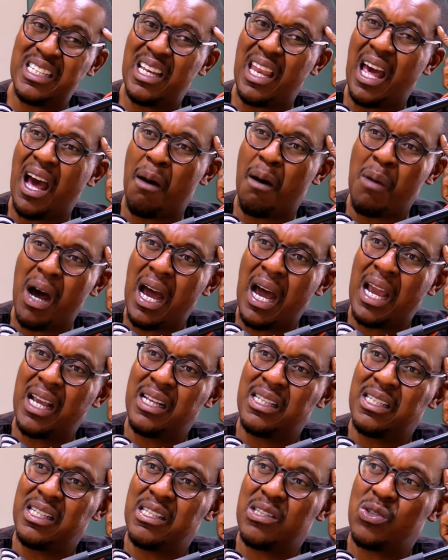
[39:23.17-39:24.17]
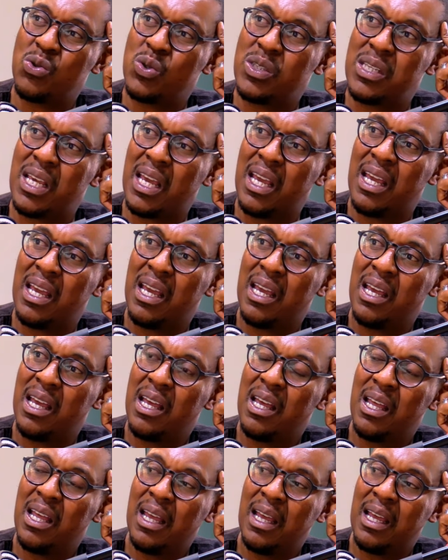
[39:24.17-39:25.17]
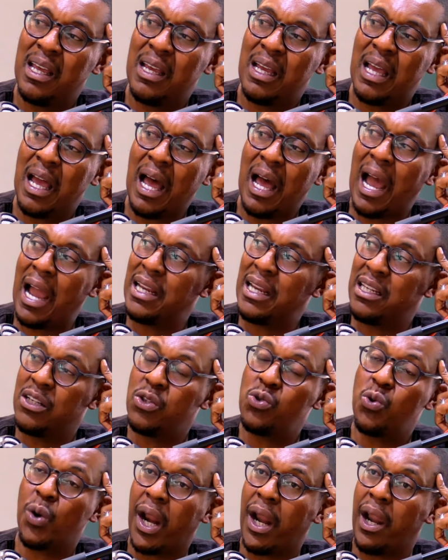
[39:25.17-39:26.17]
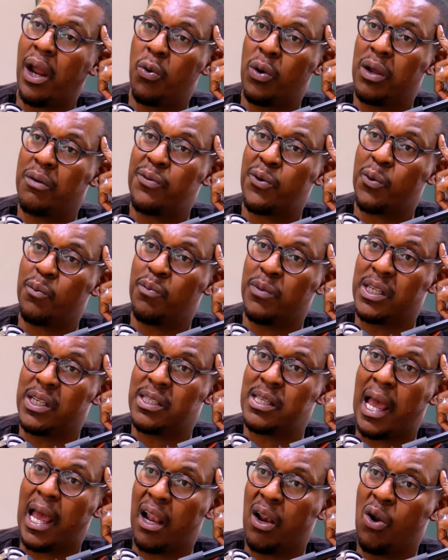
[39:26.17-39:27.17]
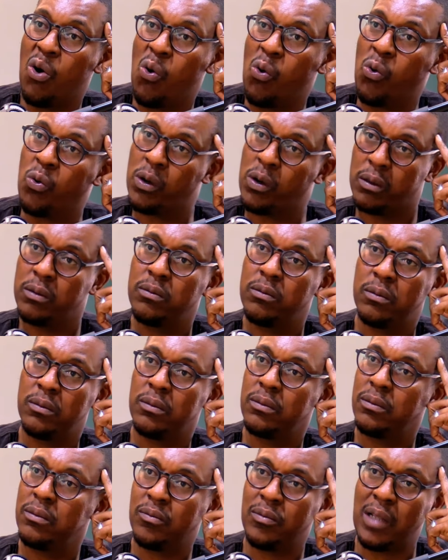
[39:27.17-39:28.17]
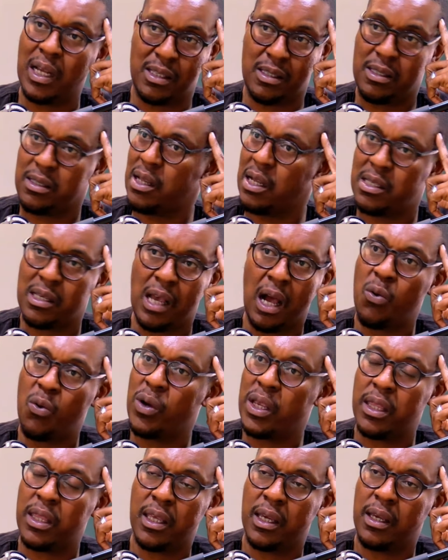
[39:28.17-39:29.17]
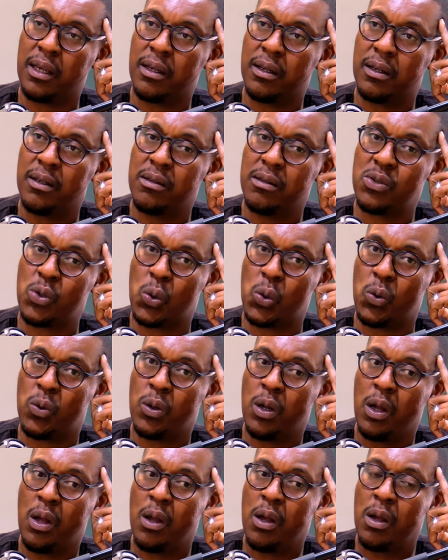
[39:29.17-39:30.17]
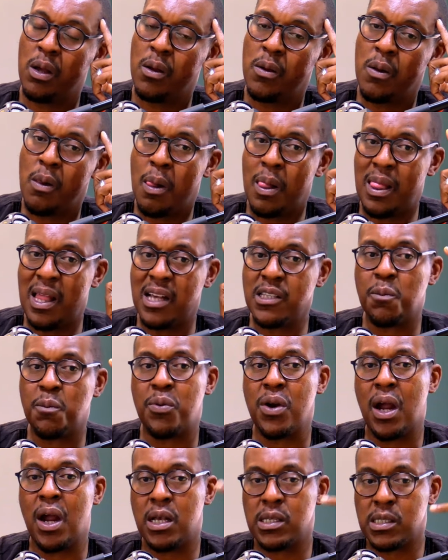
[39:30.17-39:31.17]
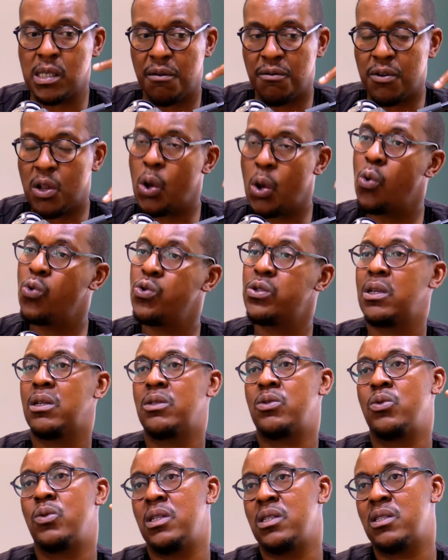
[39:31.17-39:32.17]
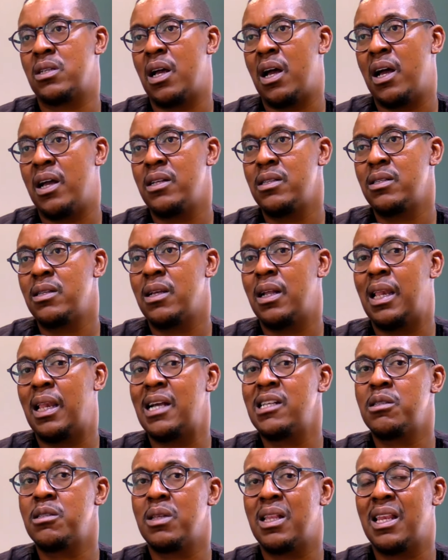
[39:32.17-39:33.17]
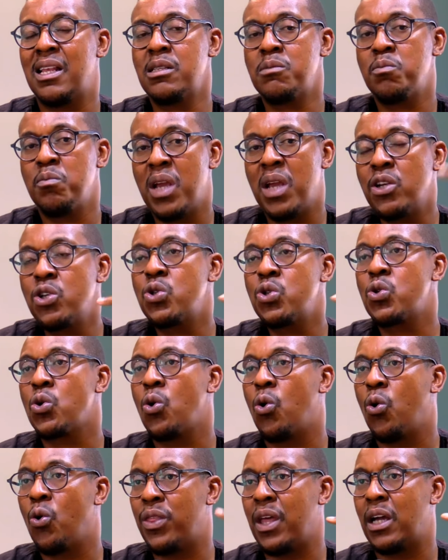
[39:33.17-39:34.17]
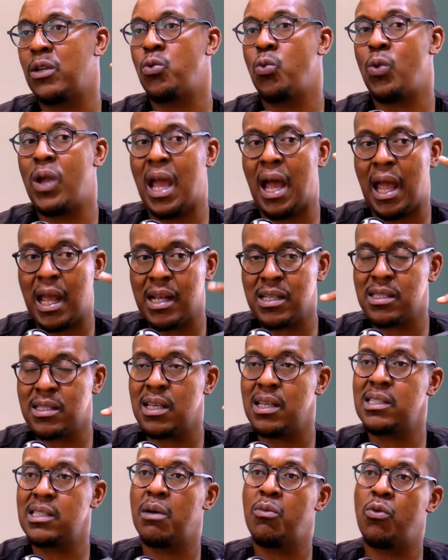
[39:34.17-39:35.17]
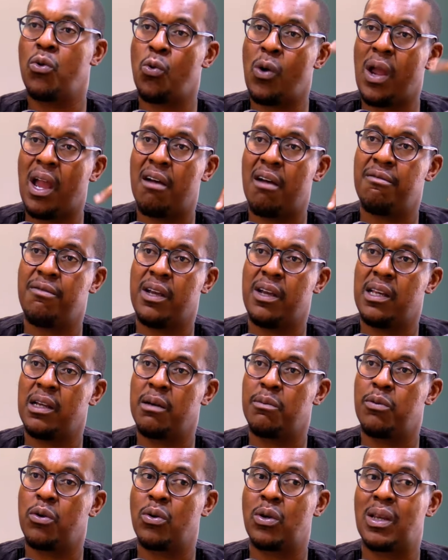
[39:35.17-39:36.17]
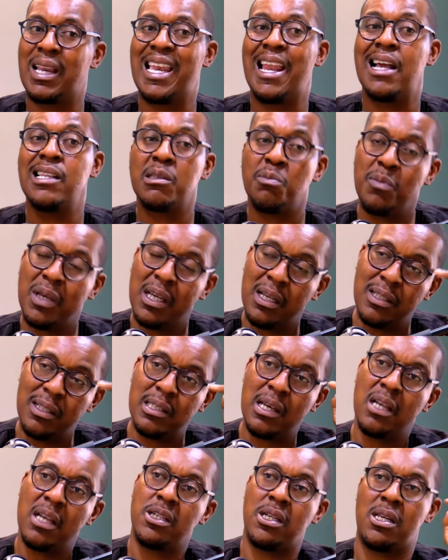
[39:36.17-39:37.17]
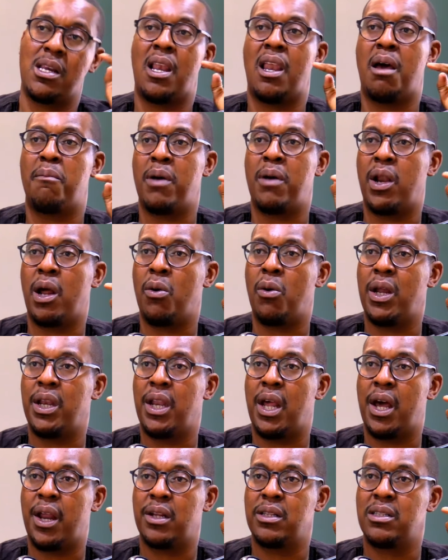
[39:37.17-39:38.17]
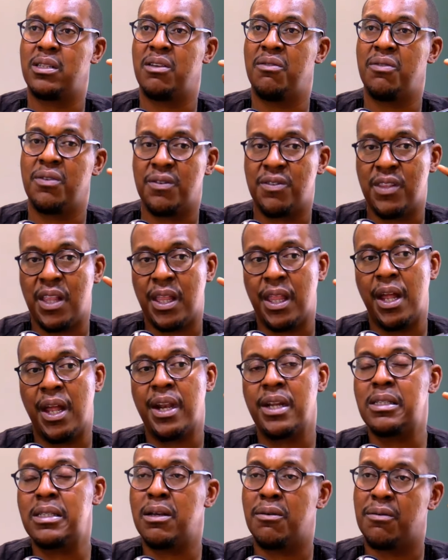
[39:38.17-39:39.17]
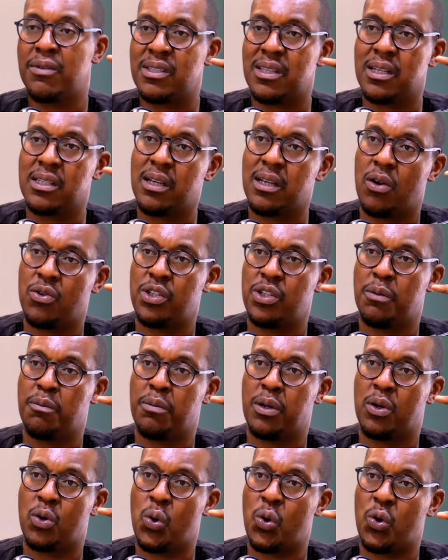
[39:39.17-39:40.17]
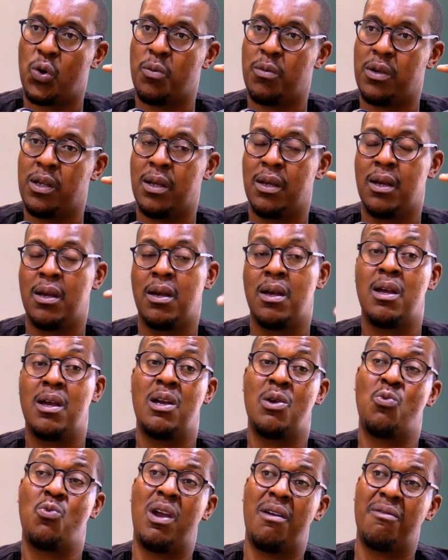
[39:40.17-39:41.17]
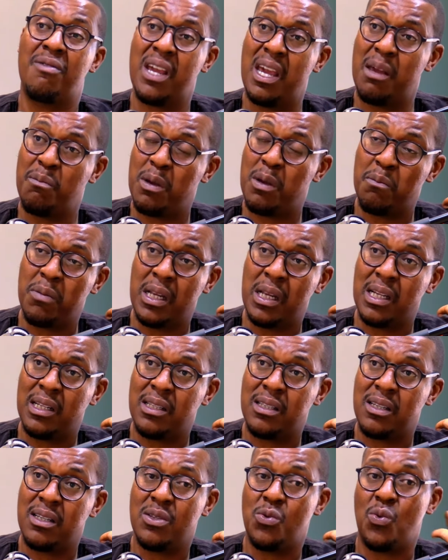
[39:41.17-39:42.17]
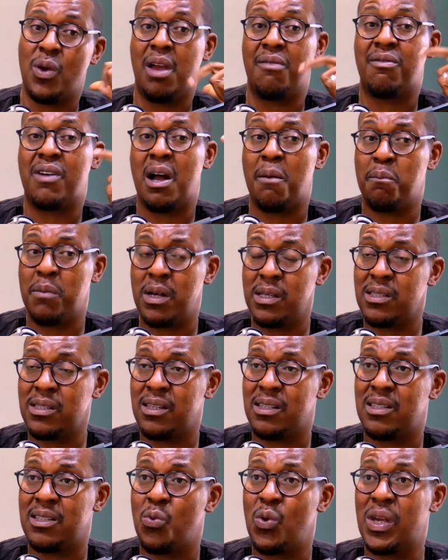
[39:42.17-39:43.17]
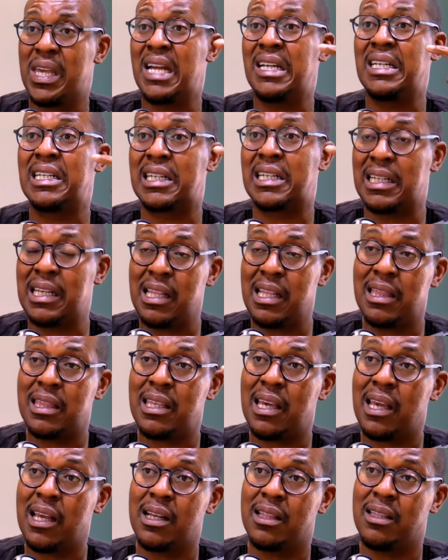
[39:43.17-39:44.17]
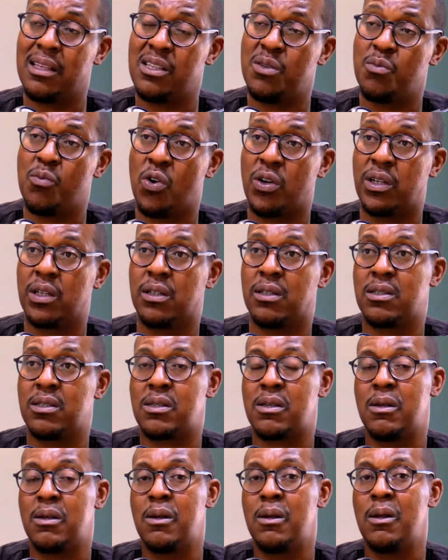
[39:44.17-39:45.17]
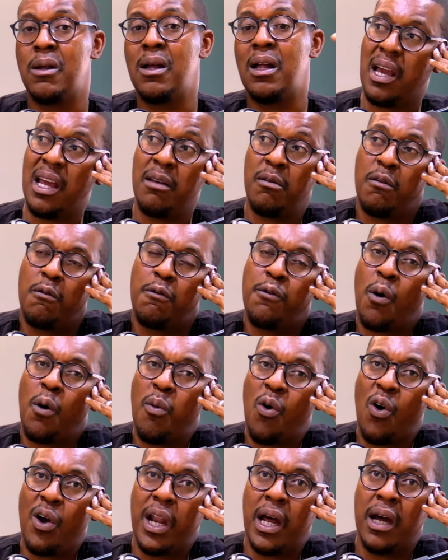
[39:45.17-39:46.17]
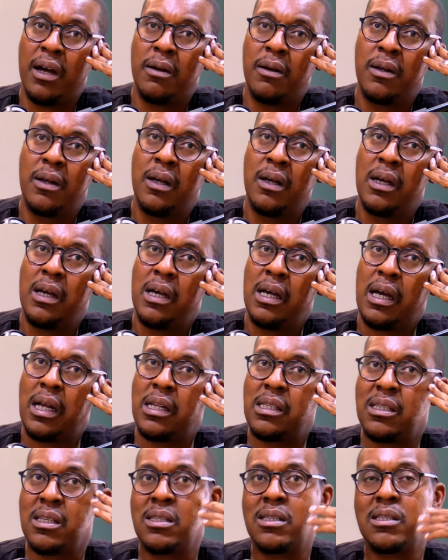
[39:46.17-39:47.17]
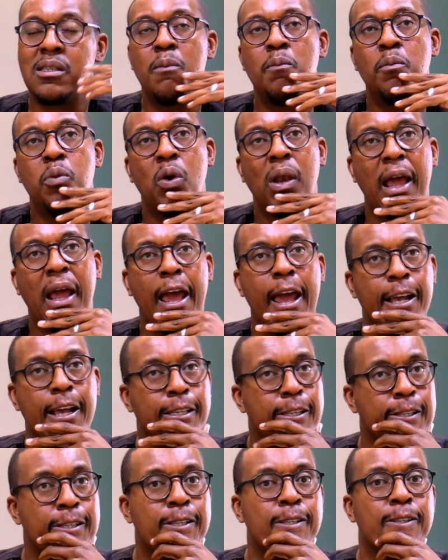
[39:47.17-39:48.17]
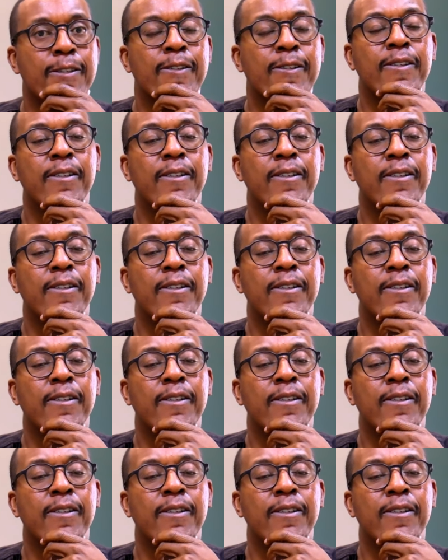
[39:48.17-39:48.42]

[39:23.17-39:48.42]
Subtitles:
in our mind is to say, I need to run away from this hellhole. That's how we think. So let's bring ourselves closer to these guys. Let's make sure that we are accessible, we are available. Let's be intentional about our narrative. If the narrative is the township economy, we have capabilities, we have capacity, we can rethink these models. And for Bona, it's as simple as